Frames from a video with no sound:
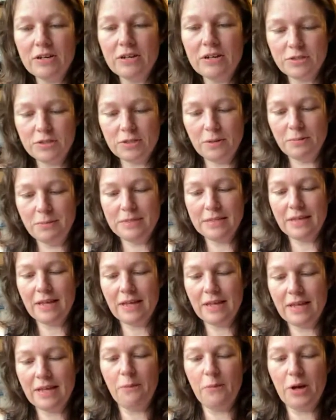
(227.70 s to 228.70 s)
for somebody
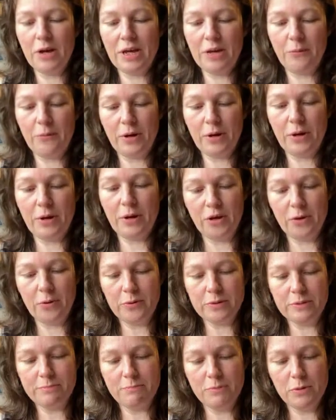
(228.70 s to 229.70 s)
that I'm working with
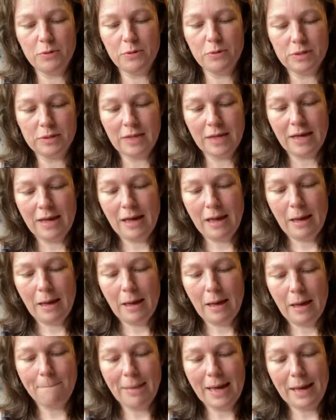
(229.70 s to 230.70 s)
whose mood
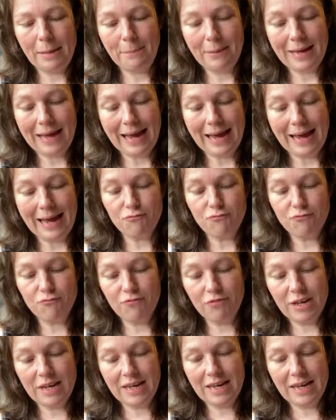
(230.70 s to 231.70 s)
may be kind of
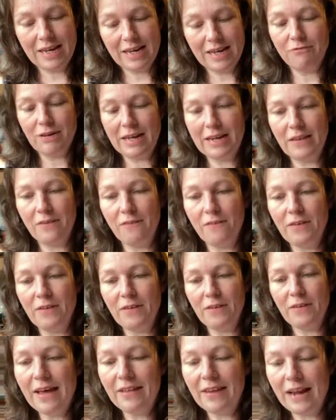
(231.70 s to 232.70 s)
really, really
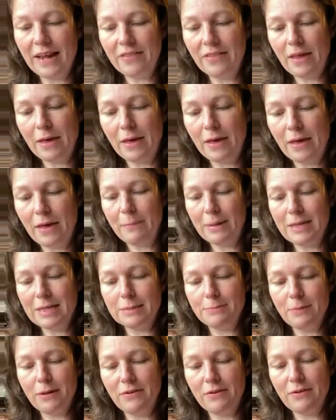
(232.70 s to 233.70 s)
flat, like they may be
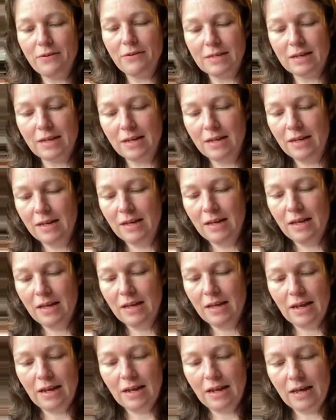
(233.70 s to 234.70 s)
experiencing
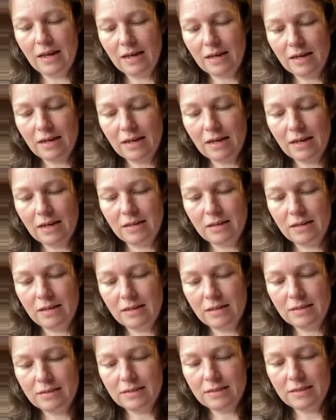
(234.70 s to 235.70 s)
like
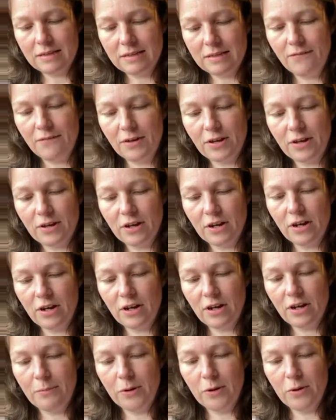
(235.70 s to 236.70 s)
significant
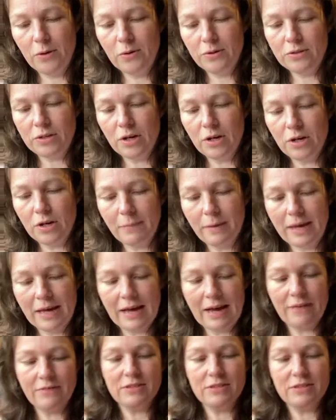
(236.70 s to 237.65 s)
low mood, or they may have a